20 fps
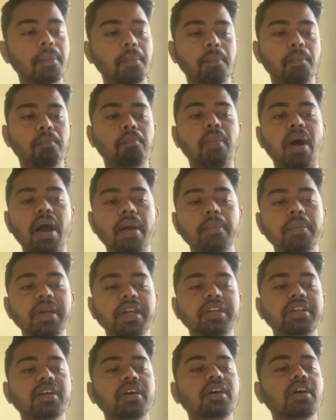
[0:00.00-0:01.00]

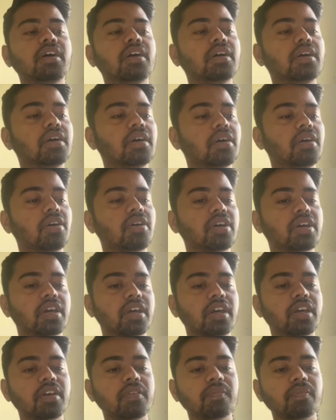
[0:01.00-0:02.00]
Bybit
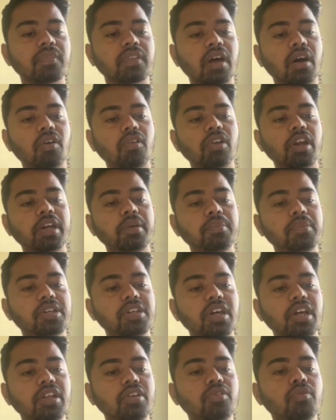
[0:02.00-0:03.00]
okay now let me
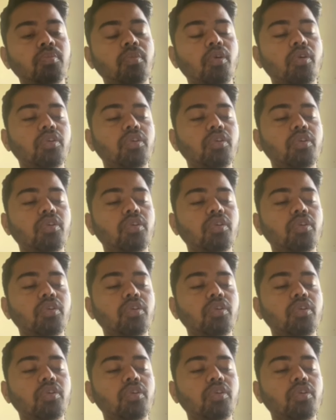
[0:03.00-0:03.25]
tell you more